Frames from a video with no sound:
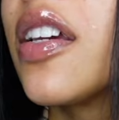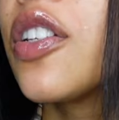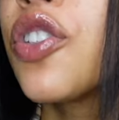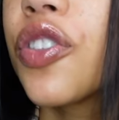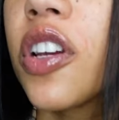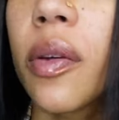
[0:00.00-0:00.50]

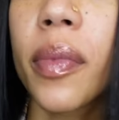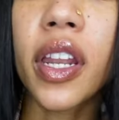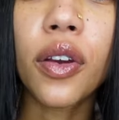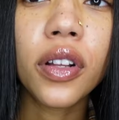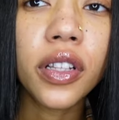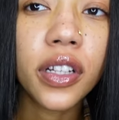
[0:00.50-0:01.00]
trim and
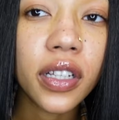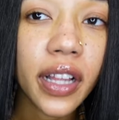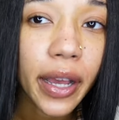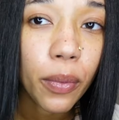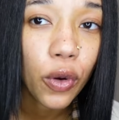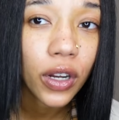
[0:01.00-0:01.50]
it will look
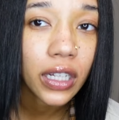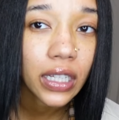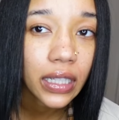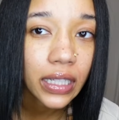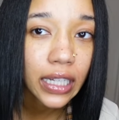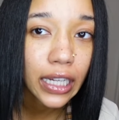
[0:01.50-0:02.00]
like more
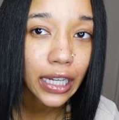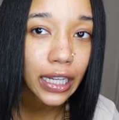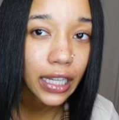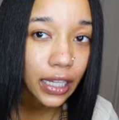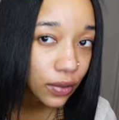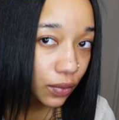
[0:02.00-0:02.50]
clean
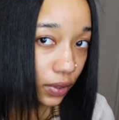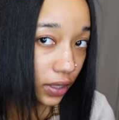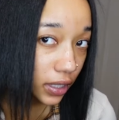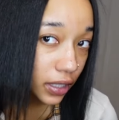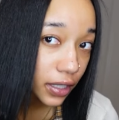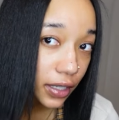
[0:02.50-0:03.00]
and really
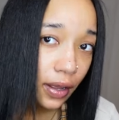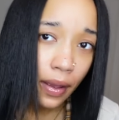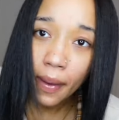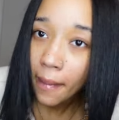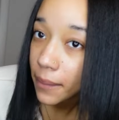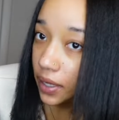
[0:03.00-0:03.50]
good.
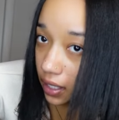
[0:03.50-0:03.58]
But